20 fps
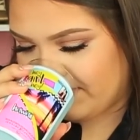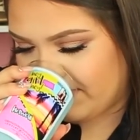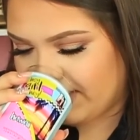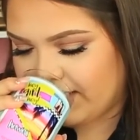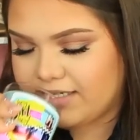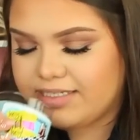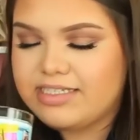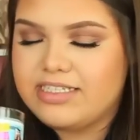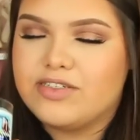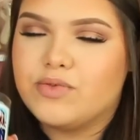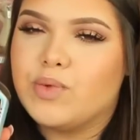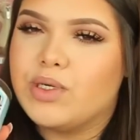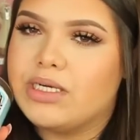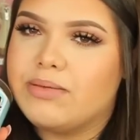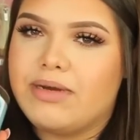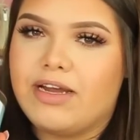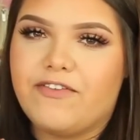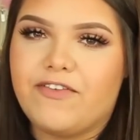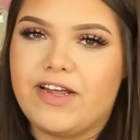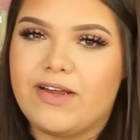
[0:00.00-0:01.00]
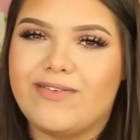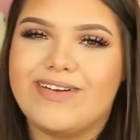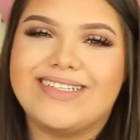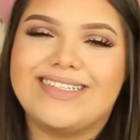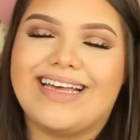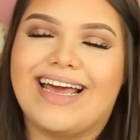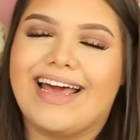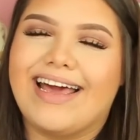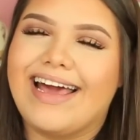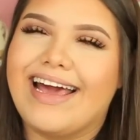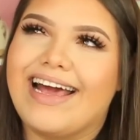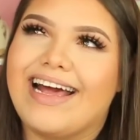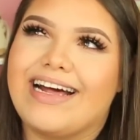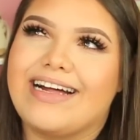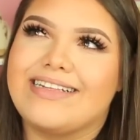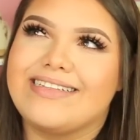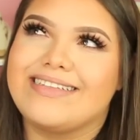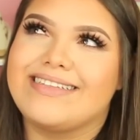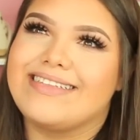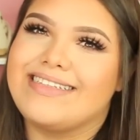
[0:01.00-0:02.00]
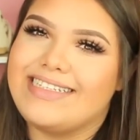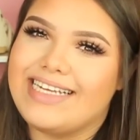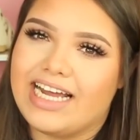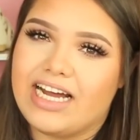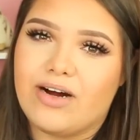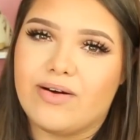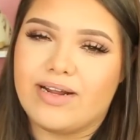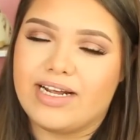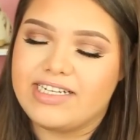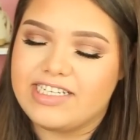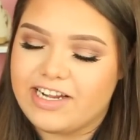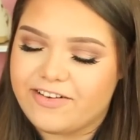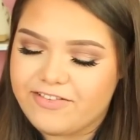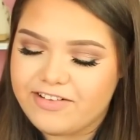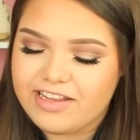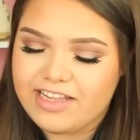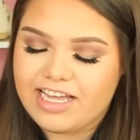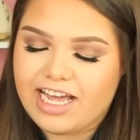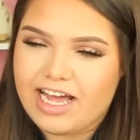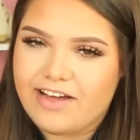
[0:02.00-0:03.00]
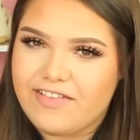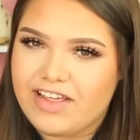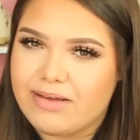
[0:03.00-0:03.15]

This is one of my favorites, hands down. I definitely have